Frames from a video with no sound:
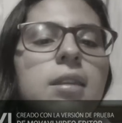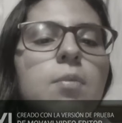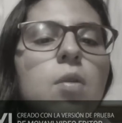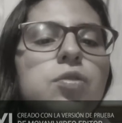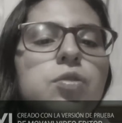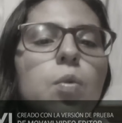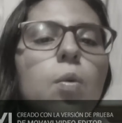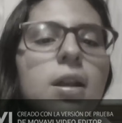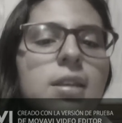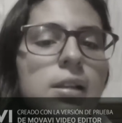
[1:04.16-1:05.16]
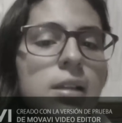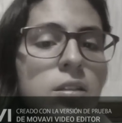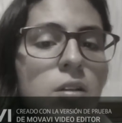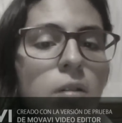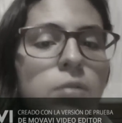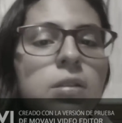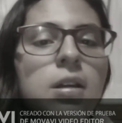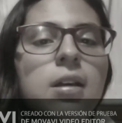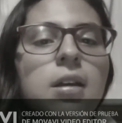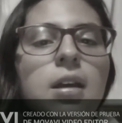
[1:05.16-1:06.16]
most widely known
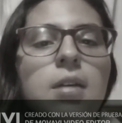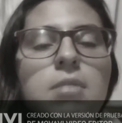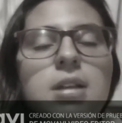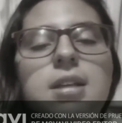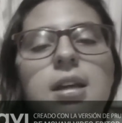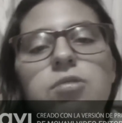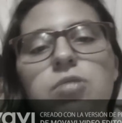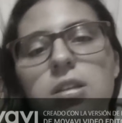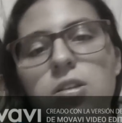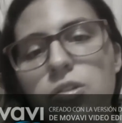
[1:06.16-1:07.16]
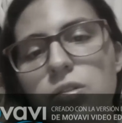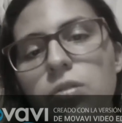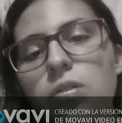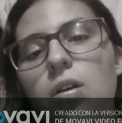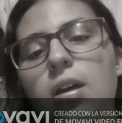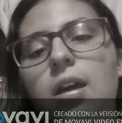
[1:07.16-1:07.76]
Mexican tradition,